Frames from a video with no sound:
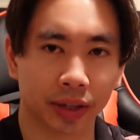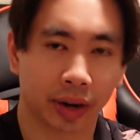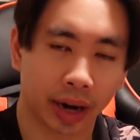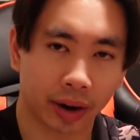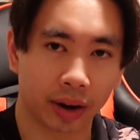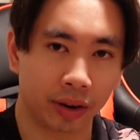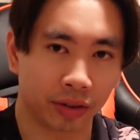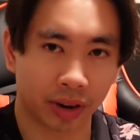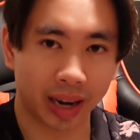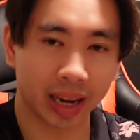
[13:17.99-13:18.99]
your hair a
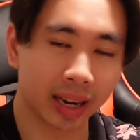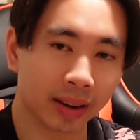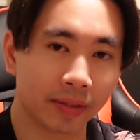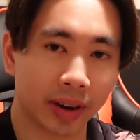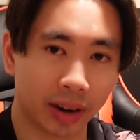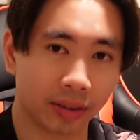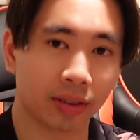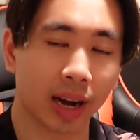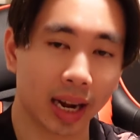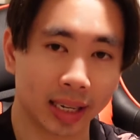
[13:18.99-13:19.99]
shiny
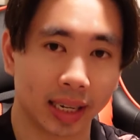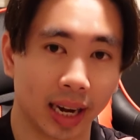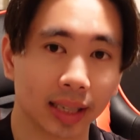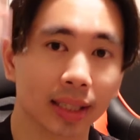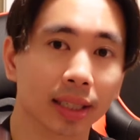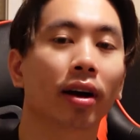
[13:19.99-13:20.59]
finish at the end.